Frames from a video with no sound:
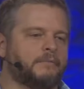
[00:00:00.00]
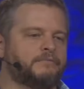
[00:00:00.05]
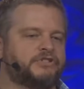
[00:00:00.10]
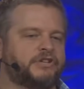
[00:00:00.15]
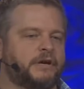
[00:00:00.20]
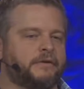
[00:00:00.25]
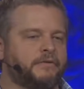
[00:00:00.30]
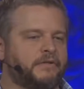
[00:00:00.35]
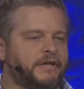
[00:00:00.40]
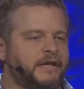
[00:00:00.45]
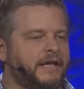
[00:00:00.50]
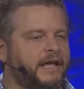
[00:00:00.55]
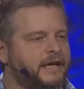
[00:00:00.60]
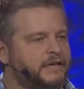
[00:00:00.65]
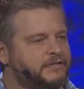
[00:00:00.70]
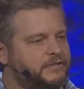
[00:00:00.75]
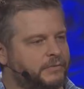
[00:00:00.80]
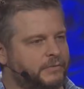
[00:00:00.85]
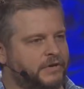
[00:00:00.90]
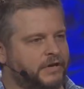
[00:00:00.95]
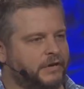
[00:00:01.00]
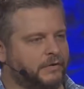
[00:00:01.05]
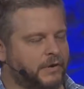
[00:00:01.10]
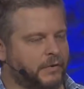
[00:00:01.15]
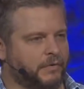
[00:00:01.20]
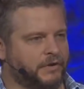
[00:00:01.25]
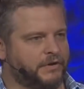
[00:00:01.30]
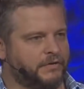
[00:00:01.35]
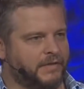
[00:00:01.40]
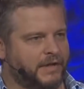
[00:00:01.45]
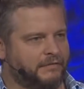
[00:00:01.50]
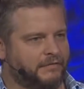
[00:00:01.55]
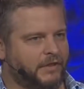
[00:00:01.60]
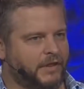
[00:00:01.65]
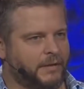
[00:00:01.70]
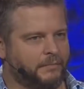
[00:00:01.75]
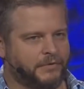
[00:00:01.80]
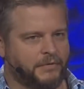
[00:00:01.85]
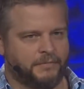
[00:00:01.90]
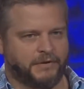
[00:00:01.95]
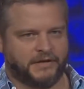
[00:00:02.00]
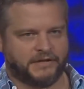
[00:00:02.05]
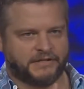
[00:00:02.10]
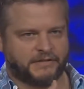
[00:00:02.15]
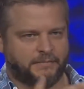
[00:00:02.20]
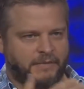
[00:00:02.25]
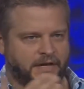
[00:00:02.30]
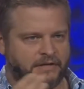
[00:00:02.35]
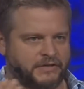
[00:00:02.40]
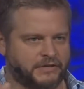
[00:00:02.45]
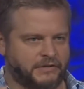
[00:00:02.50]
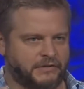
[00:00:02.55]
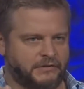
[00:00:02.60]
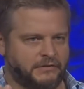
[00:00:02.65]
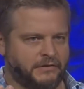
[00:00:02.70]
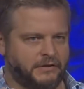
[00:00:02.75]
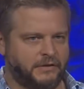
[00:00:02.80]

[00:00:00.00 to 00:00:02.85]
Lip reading: Generally, again, to reiterate, when you level up, you pick a special.